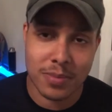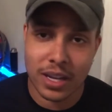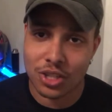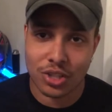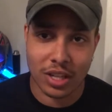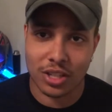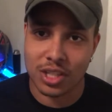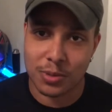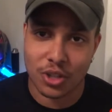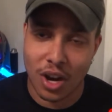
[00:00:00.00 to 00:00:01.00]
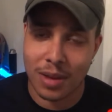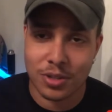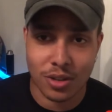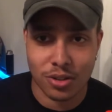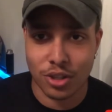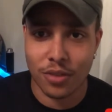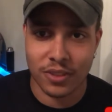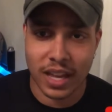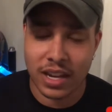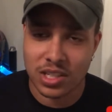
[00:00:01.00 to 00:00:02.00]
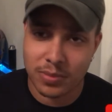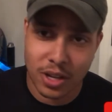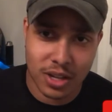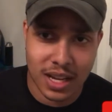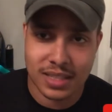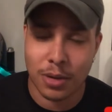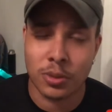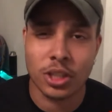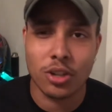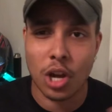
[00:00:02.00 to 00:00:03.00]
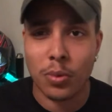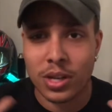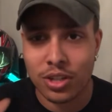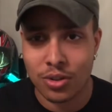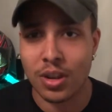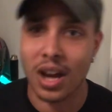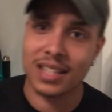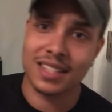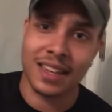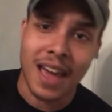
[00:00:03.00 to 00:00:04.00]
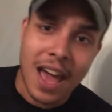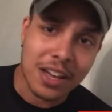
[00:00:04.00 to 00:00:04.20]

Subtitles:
make sure that you subscribe, turn on the notification bell, guys, that way you know when new content